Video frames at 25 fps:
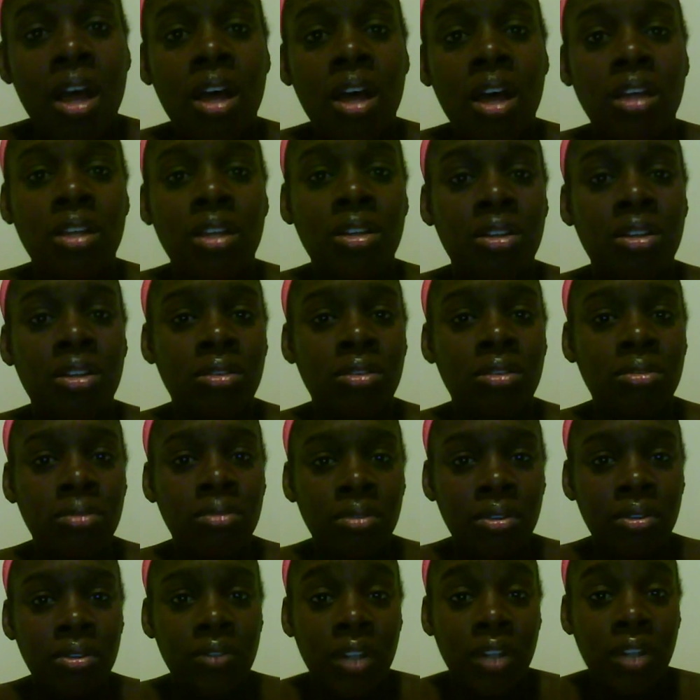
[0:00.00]

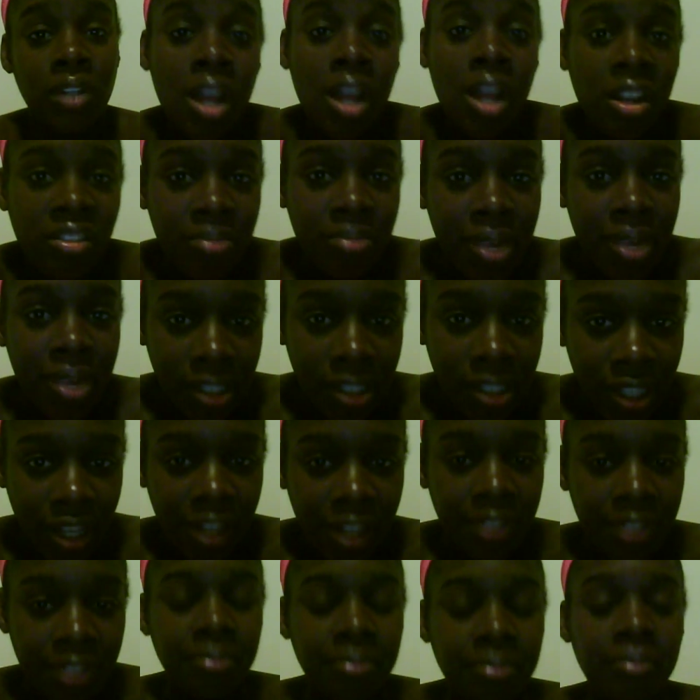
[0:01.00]
the color of my
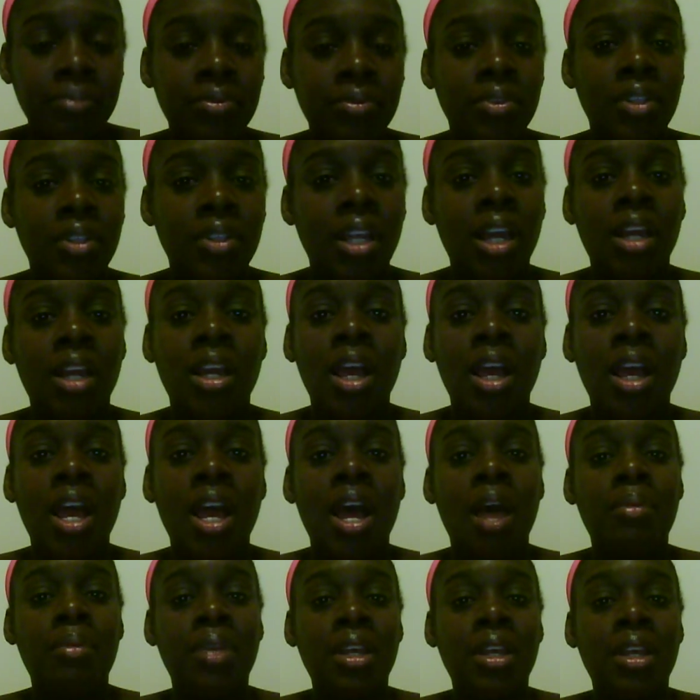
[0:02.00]
skin that
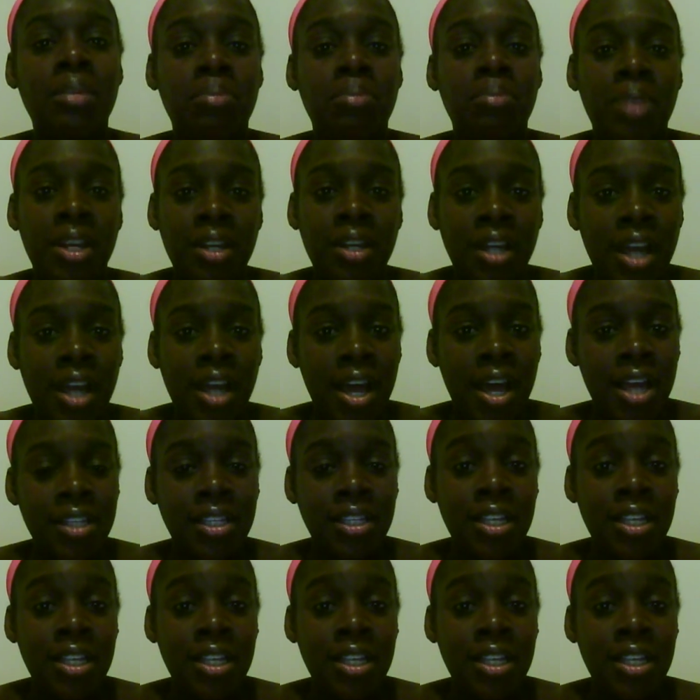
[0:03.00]
I'm getting penalized?